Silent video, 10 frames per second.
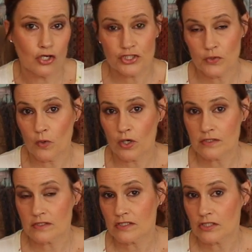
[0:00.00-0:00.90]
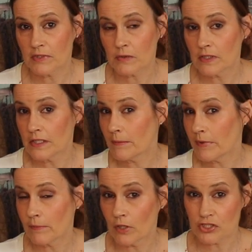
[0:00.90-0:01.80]
Or do you want something with a little
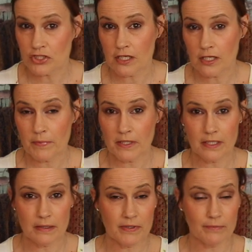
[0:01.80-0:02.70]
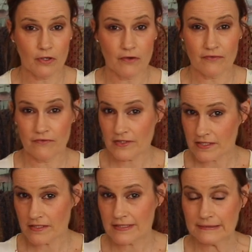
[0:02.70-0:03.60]
bit more shape, a little bit more
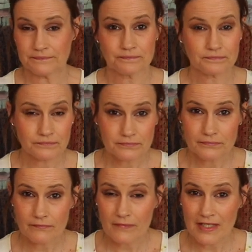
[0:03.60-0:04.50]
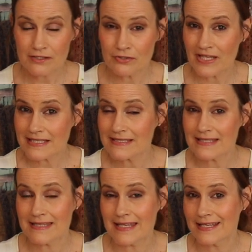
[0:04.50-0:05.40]
fitted? So that's
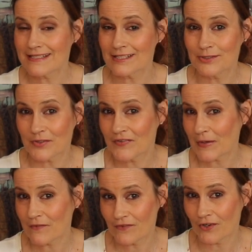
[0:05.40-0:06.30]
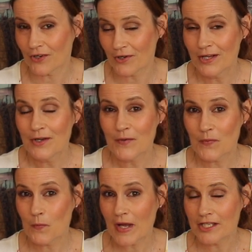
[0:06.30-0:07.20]
the thing to look out for
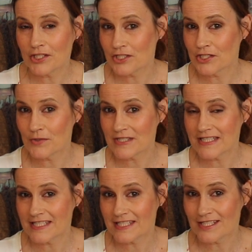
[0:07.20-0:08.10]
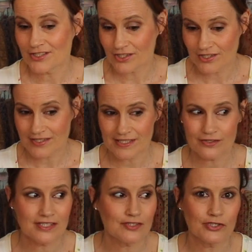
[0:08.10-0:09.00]
when you're choosing your t-shirts. I
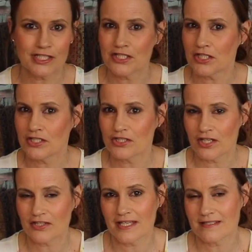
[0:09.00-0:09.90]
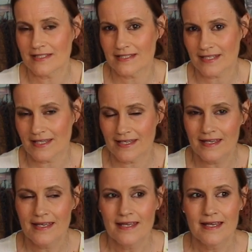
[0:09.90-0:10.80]
know it's only a t-shirt at the end of the
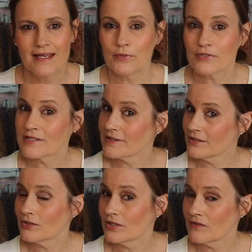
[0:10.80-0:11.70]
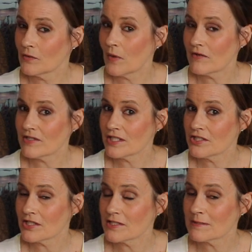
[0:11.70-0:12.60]
day, but you know, if you're wearing
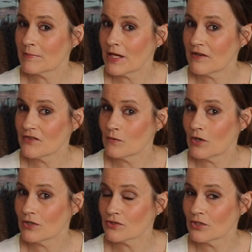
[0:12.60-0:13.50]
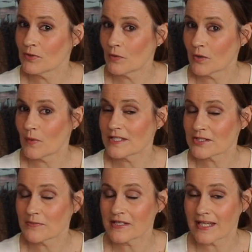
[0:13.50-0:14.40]
t-shirts as part of your wardrobe, you want to wear
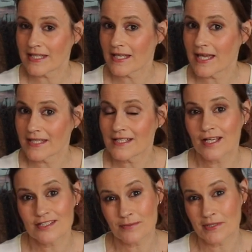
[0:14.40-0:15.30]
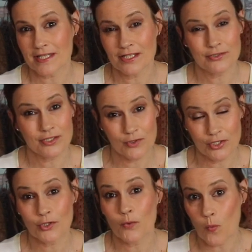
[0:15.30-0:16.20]
something that you like and something that you're going
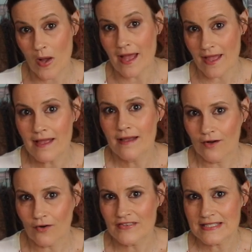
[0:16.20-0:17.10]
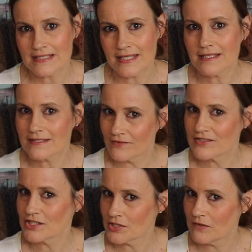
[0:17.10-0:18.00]
to wear, obviously, because
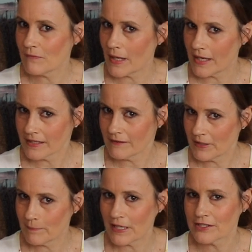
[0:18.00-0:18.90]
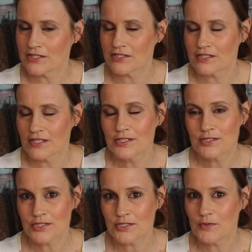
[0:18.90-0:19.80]
obviously two of mine have been banished
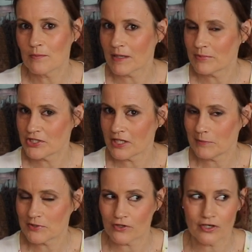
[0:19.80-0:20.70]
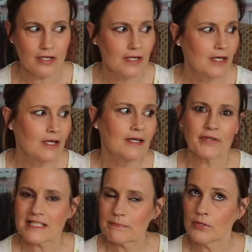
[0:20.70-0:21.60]
to my pajama drawer.
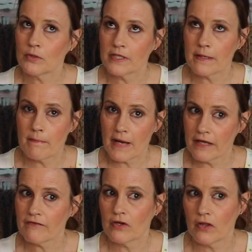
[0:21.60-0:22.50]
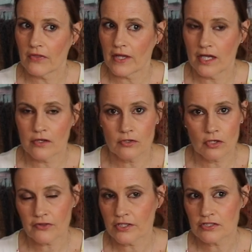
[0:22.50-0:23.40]
But that's purely my fault there,
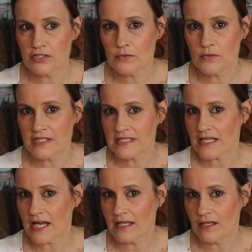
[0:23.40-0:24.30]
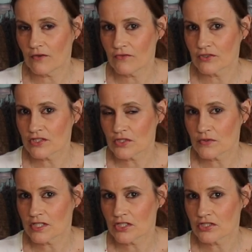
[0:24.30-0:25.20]
nothing to do with the style of those
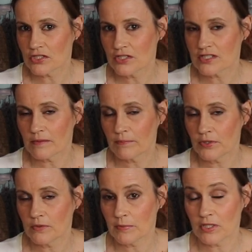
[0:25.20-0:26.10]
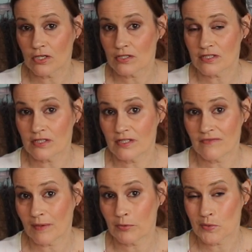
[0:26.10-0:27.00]
two t-shirts, purely because
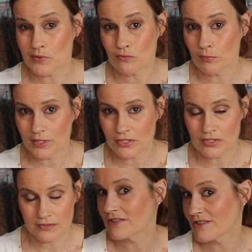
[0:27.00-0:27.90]
the fabric was rubbish.